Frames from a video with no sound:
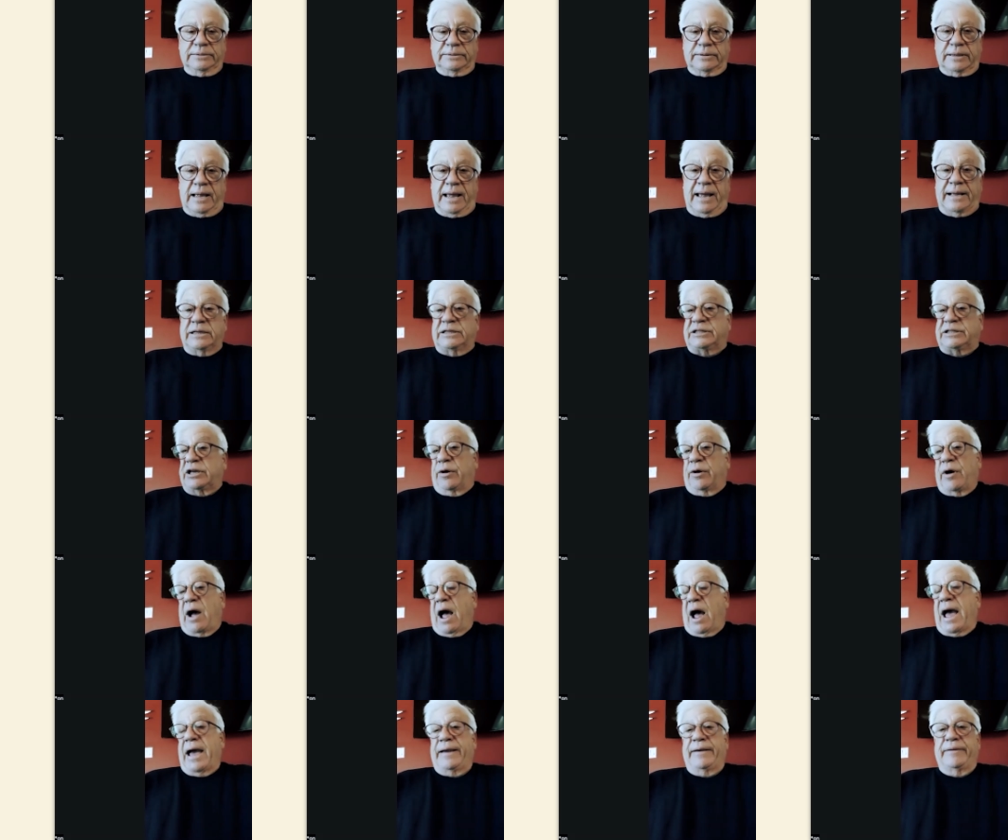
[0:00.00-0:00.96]
And so
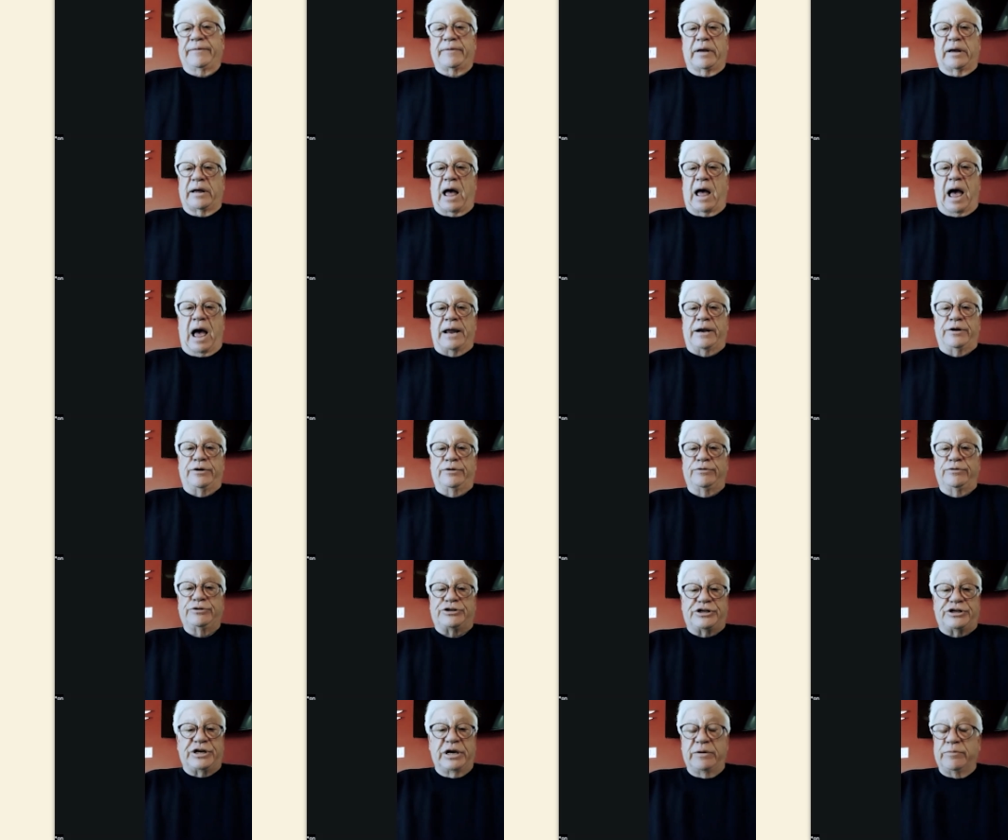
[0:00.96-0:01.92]
I knew
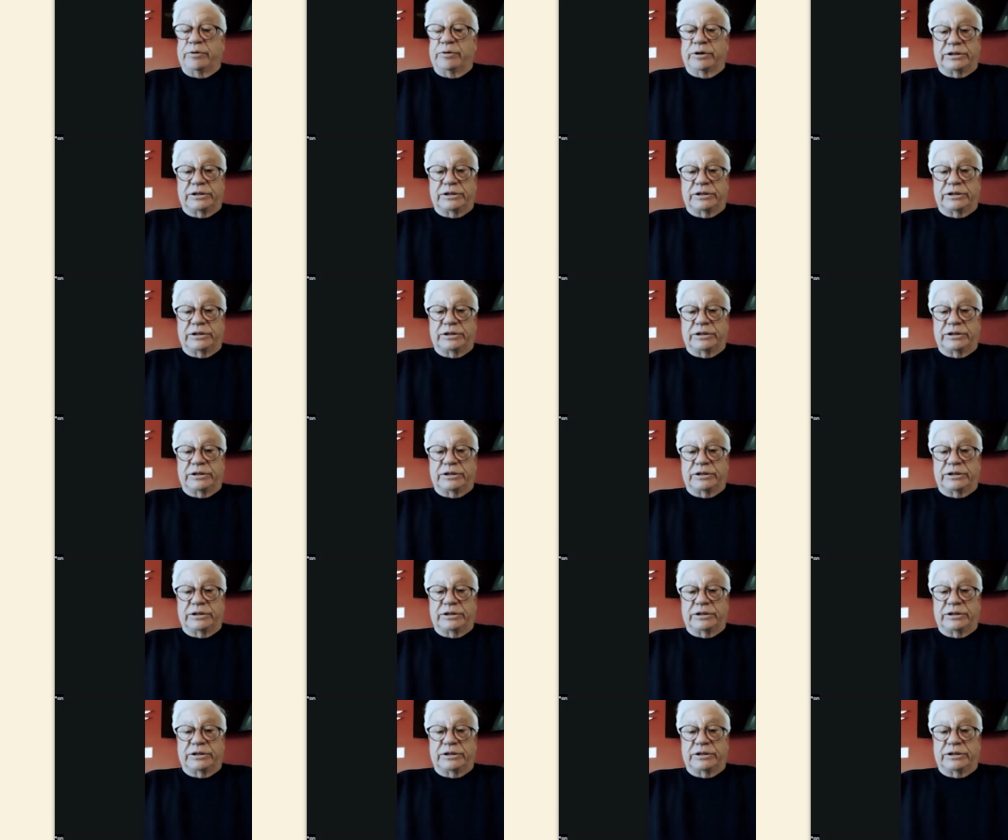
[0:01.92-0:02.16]
she was